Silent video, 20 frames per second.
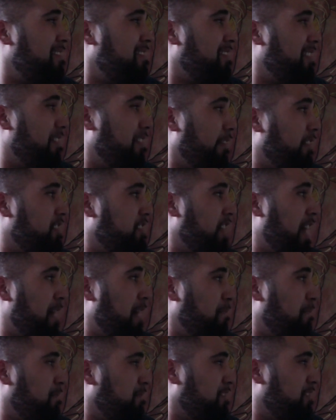there a
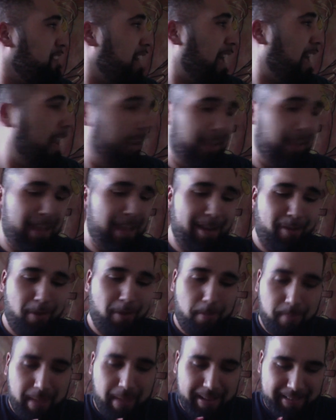jam jar lid
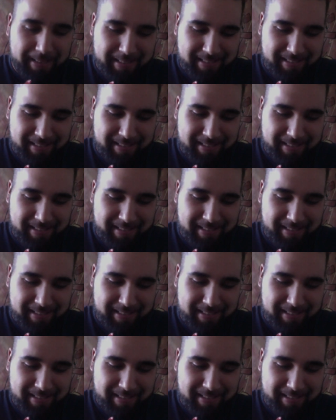on my